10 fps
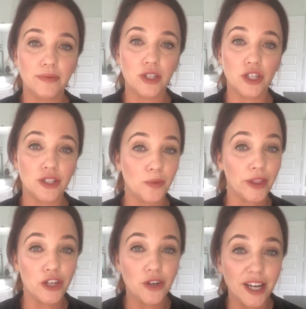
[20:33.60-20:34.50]
She's the one
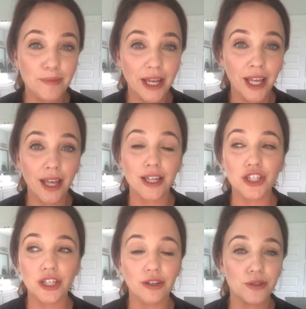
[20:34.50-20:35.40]
that trained me, and
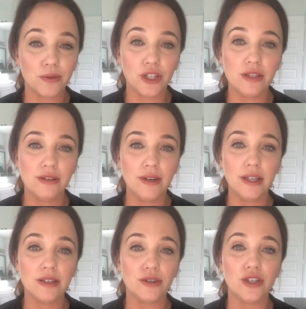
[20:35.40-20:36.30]
she knows what she's
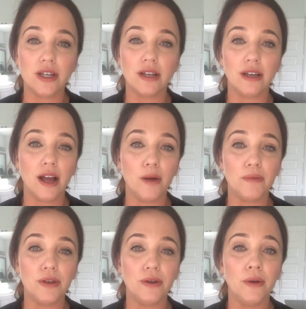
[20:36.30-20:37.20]
doing, so she can help
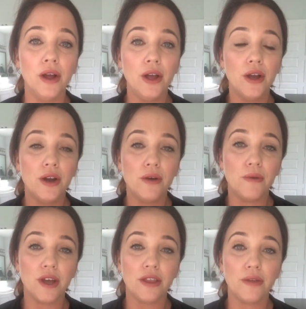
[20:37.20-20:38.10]
you
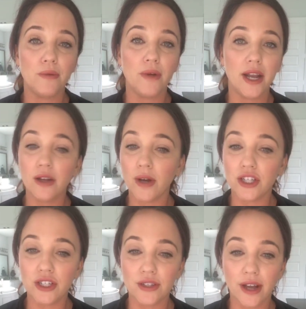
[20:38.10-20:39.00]
with any
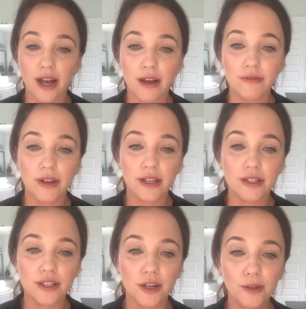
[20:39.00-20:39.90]
questions you have.
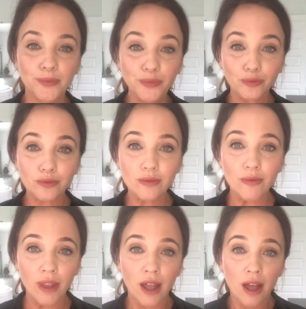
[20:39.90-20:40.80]
And so
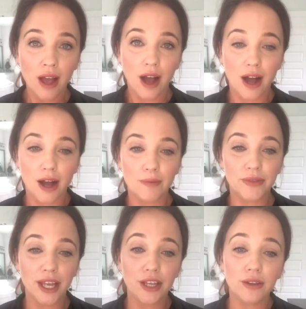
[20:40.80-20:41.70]

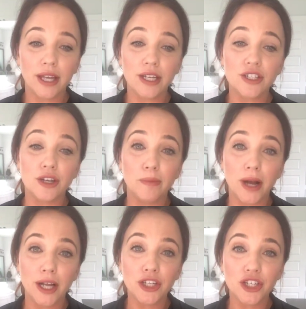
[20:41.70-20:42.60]
thank you, ladies, so
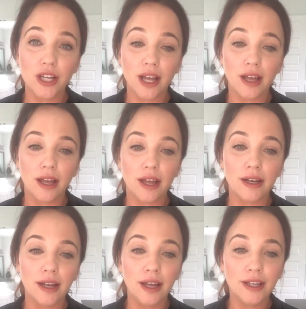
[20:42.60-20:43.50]
much,
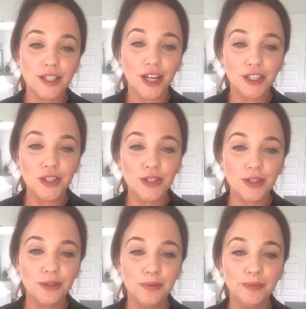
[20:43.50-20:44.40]
and talk to you
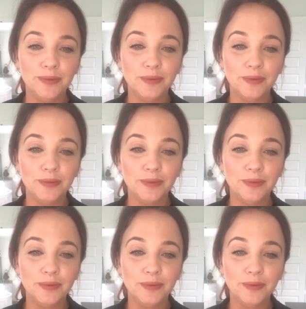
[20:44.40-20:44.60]
soon.